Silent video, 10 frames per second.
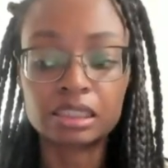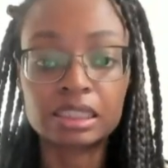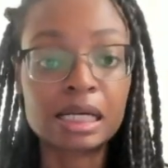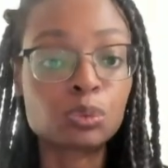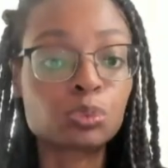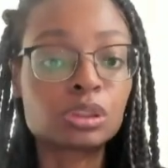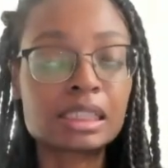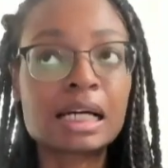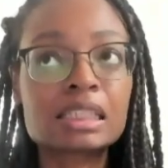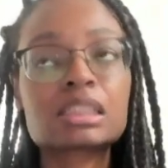And I would
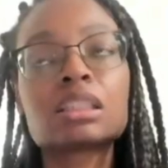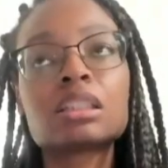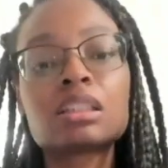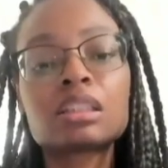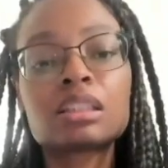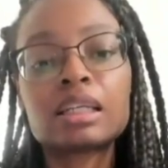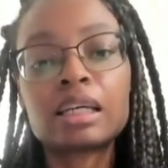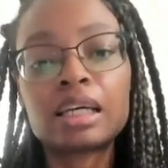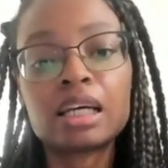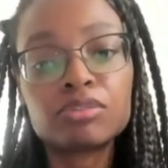not
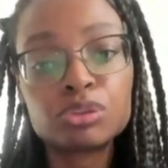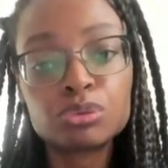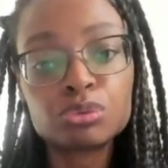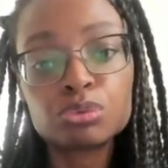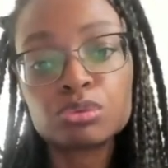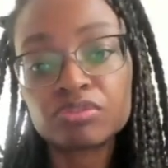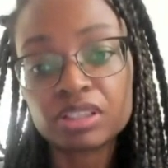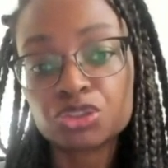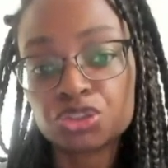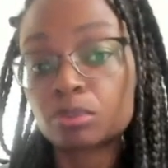have you
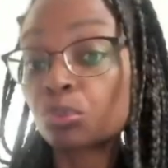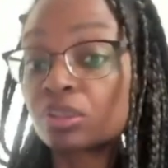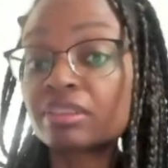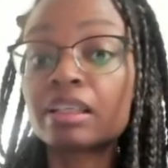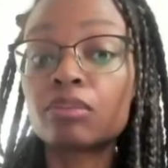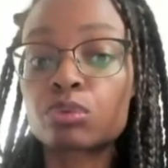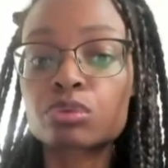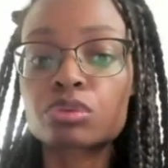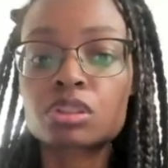fellowship with devils.